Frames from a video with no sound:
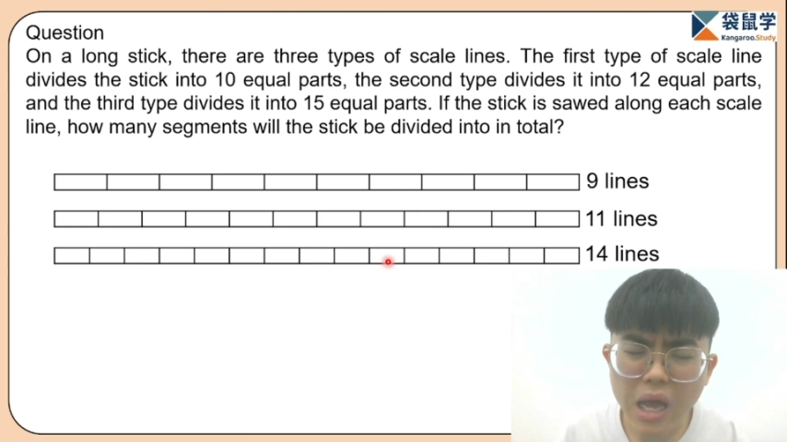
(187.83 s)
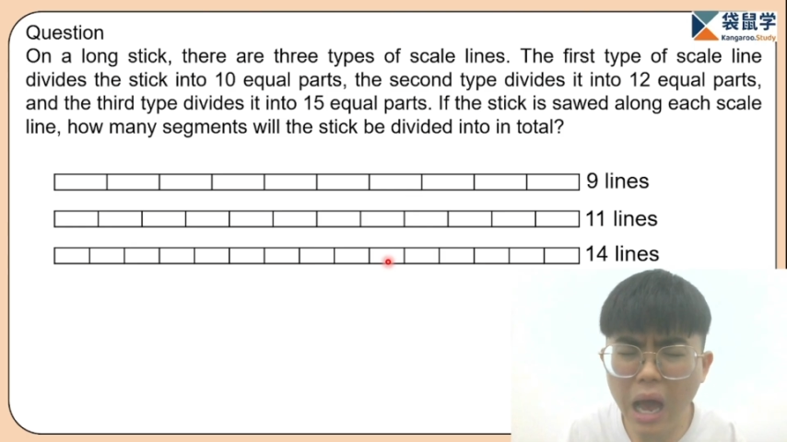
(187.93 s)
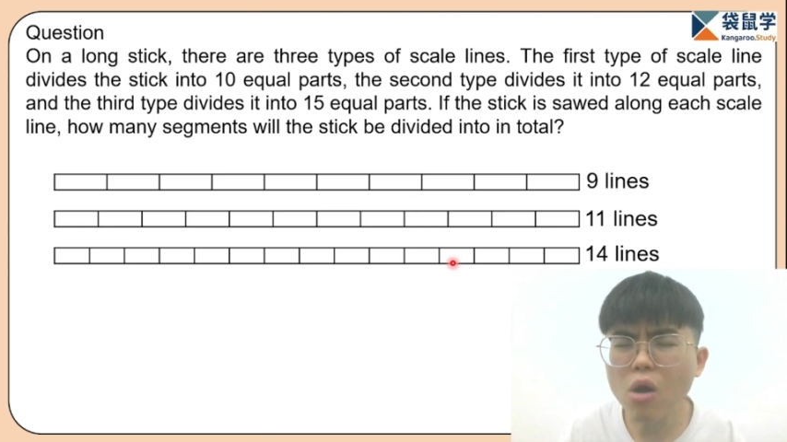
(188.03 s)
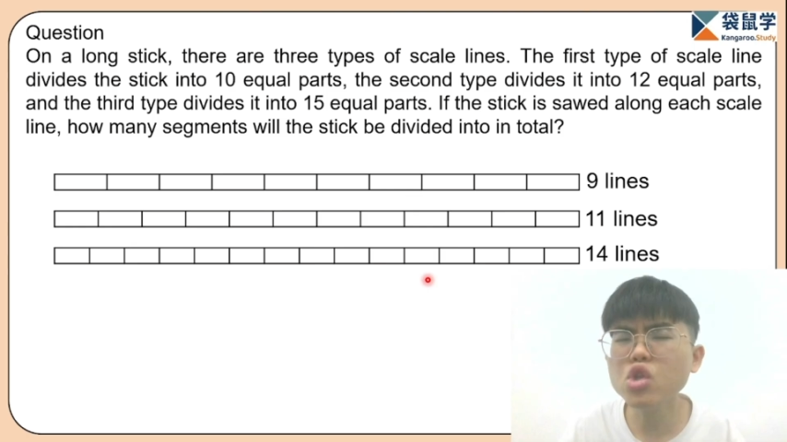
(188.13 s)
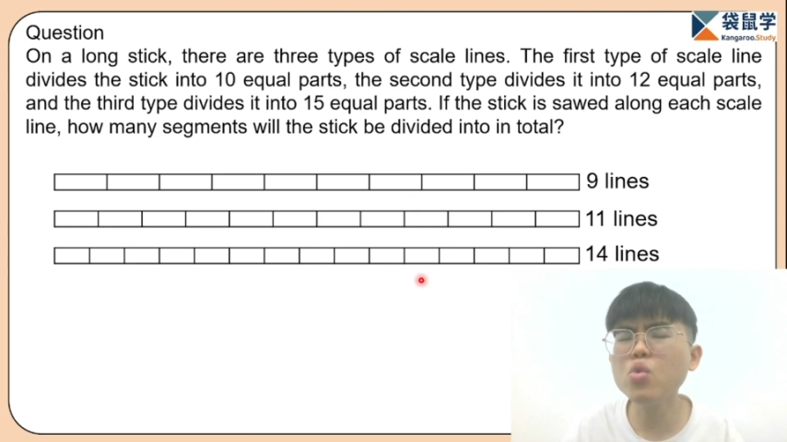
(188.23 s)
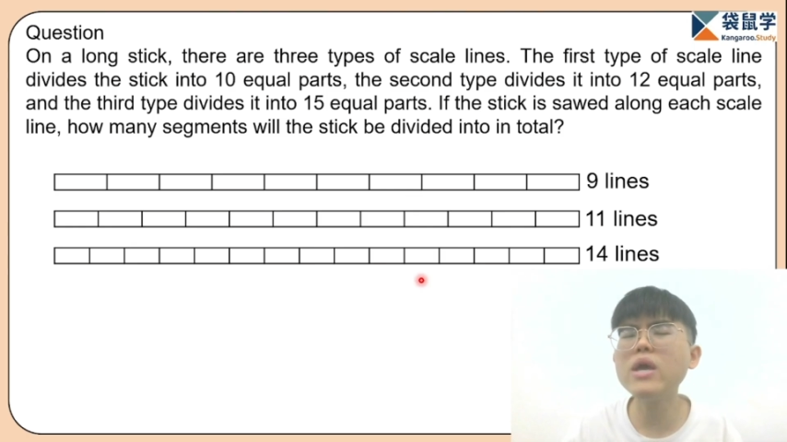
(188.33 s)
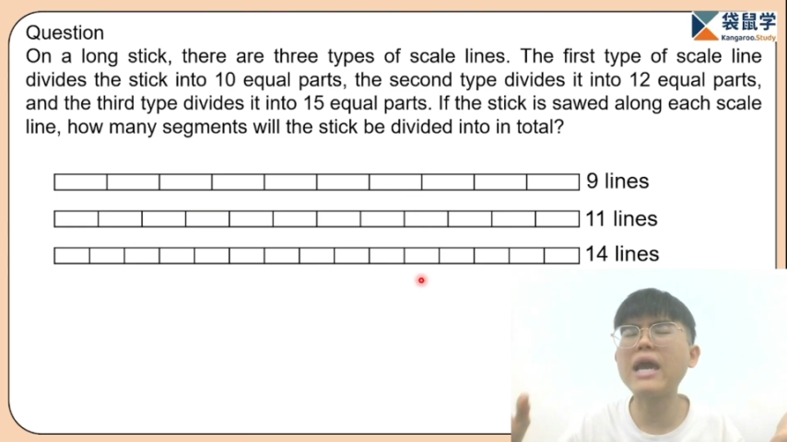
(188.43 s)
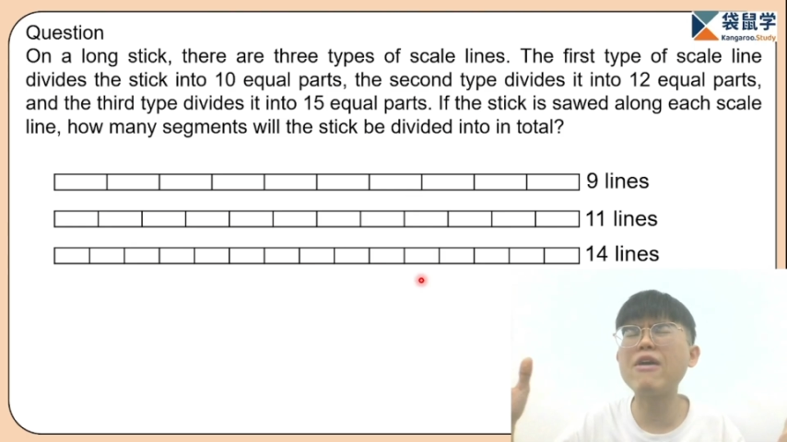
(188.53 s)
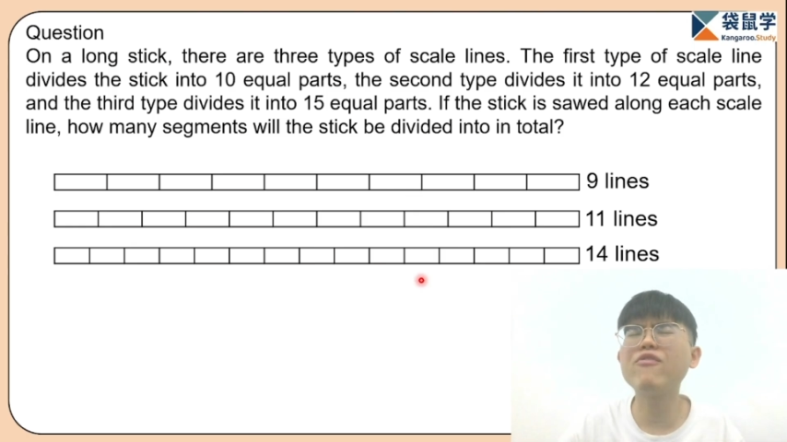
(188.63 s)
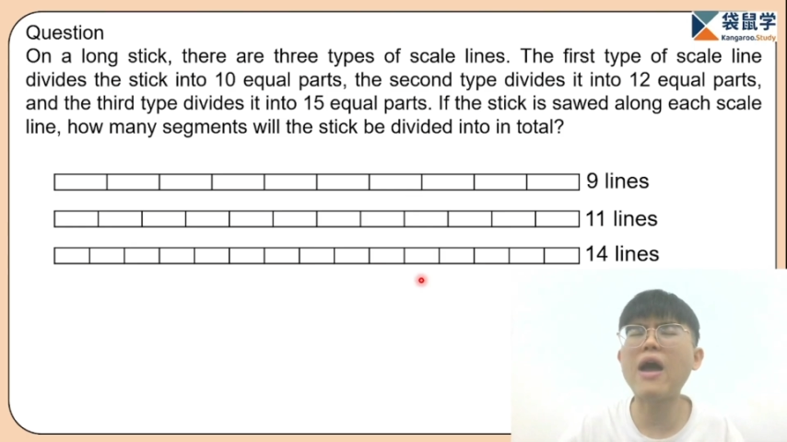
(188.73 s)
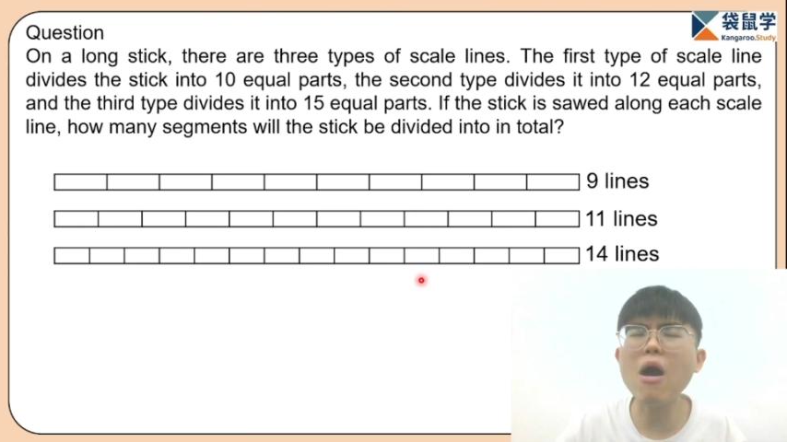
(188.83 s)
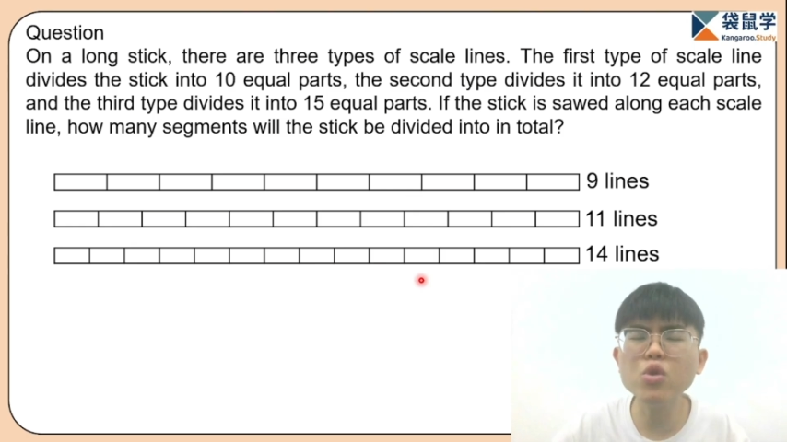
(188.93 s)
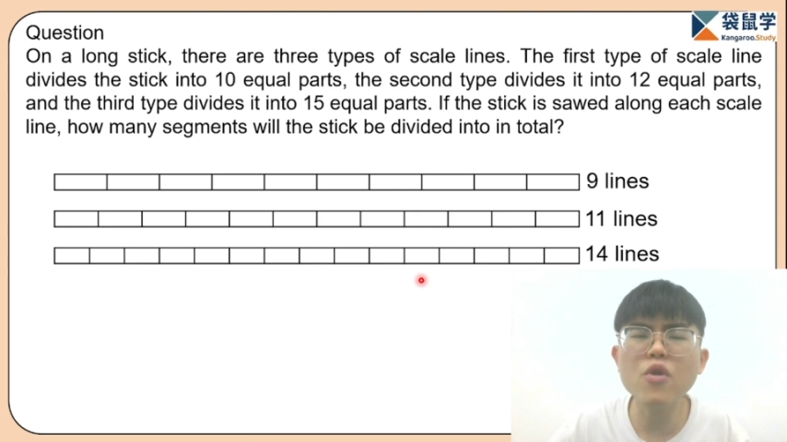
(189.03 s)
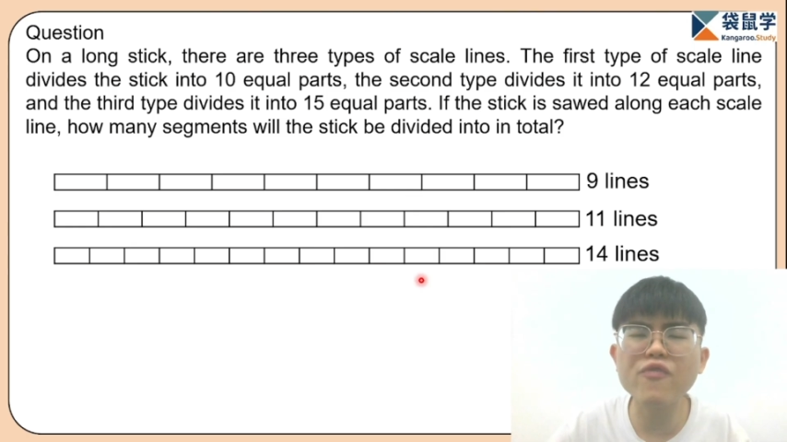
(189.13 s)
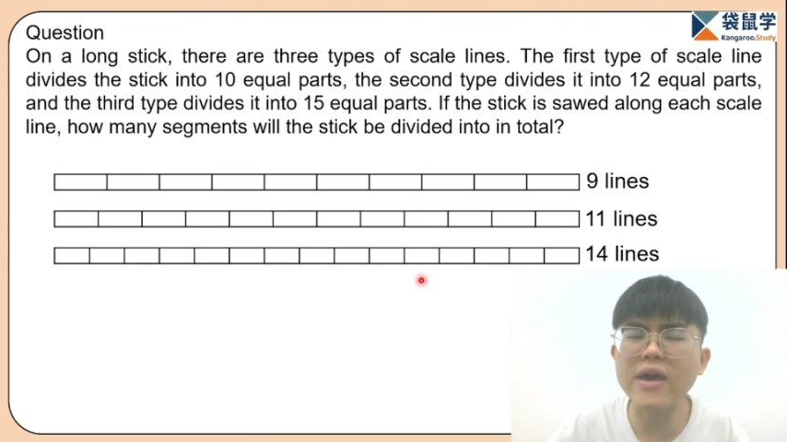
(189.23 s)
How do we find
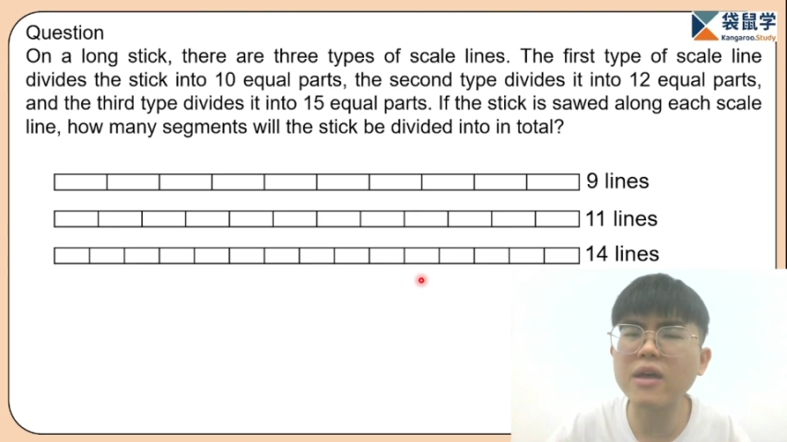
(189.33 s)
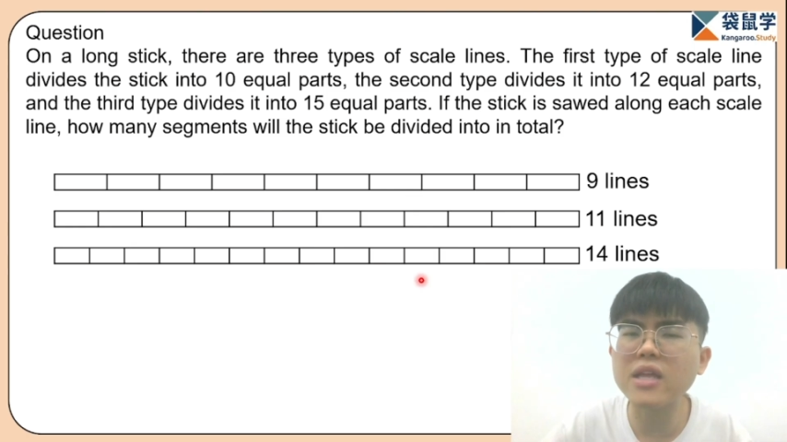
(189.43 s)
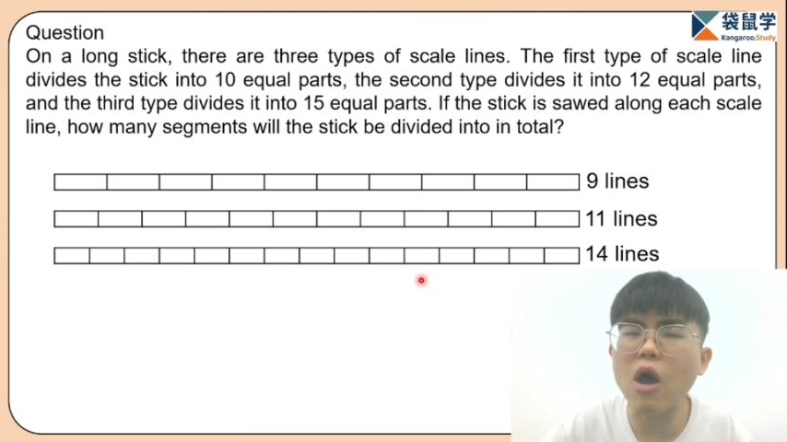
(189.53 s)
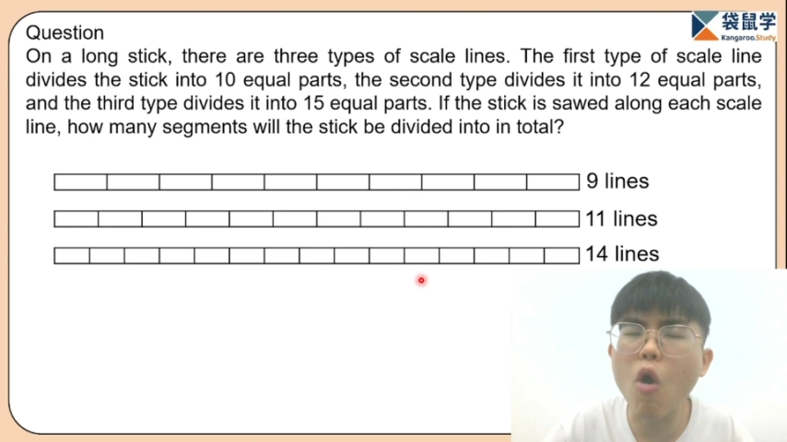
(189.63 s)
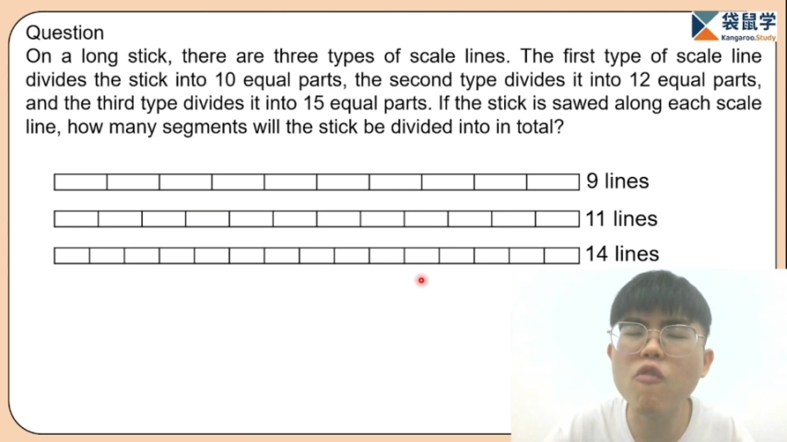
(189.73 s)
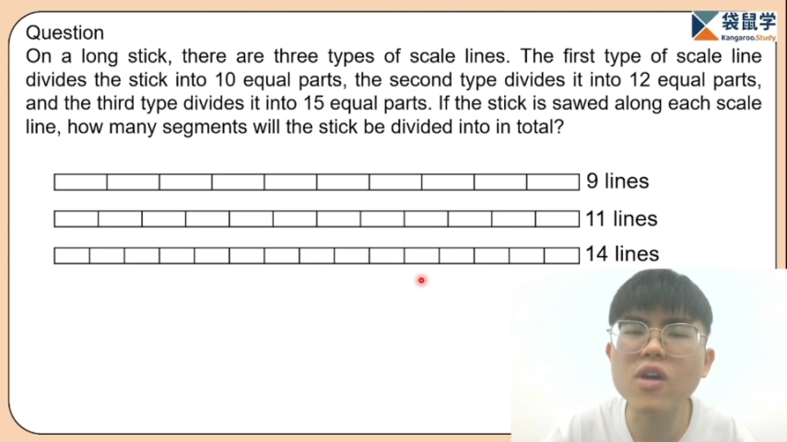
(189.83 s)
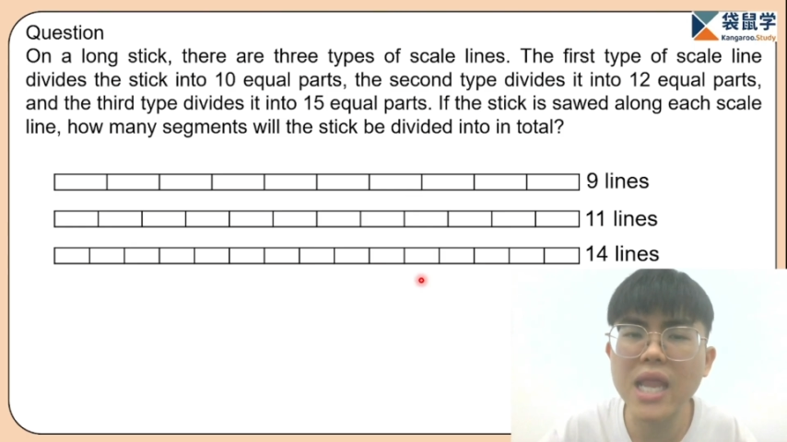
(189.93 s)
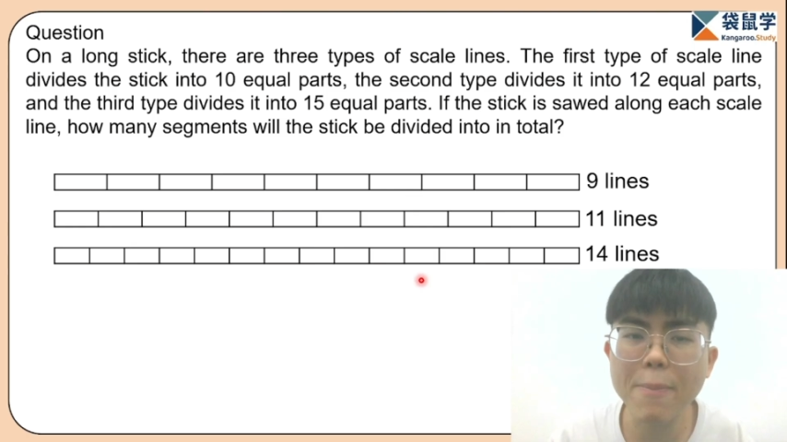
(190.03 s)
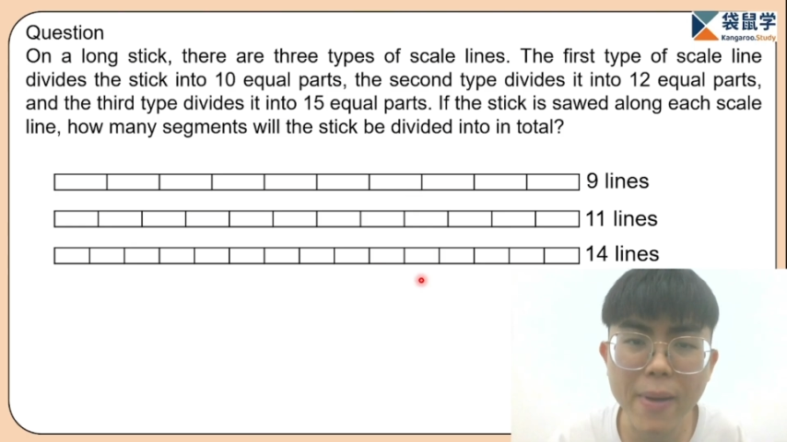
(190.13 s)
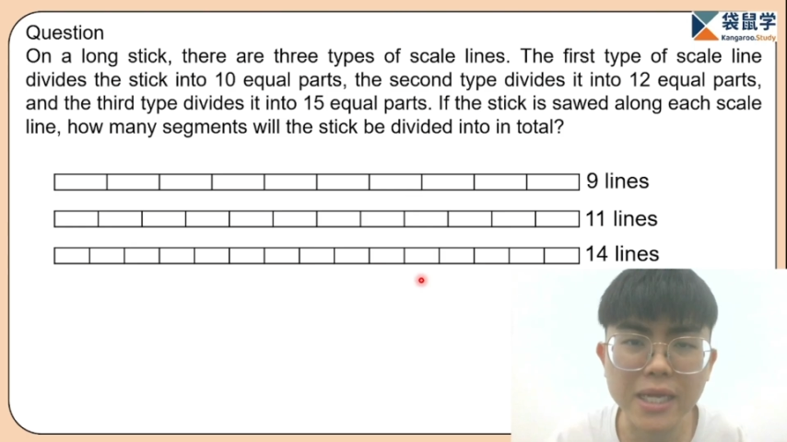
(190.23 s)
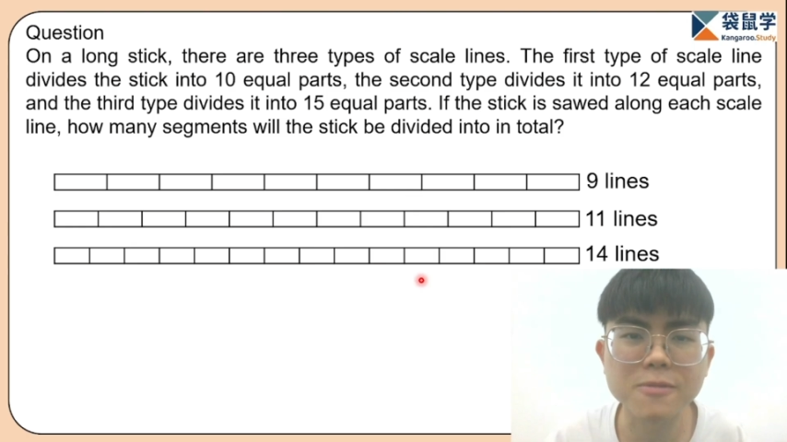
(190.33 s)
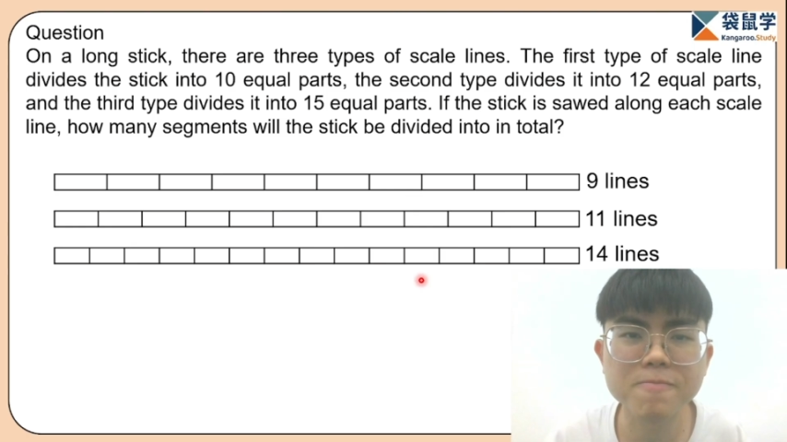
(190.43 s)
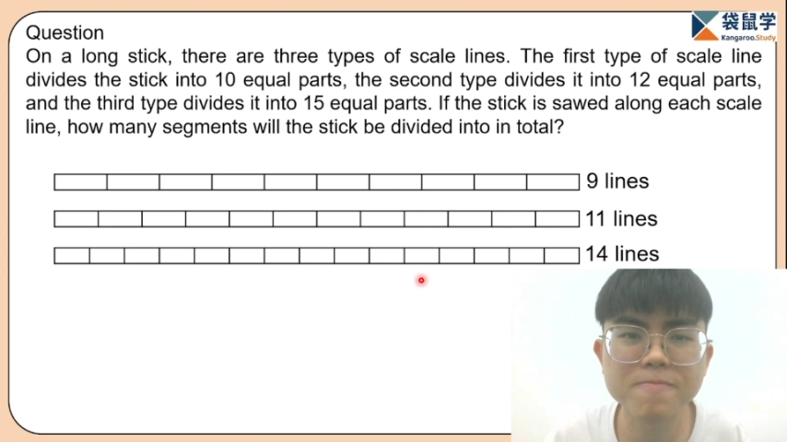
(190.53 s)
out the overlap part?